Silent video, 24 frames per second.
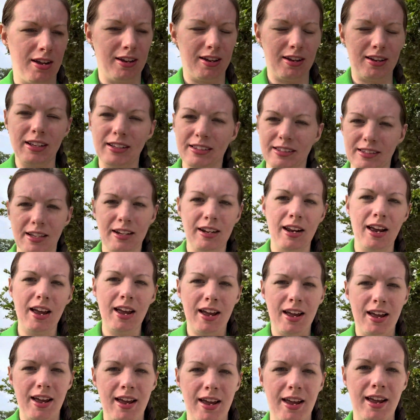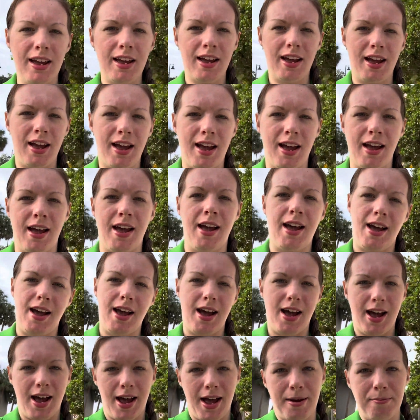because today
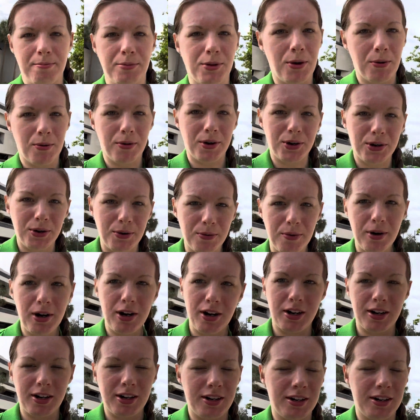I'm going to work.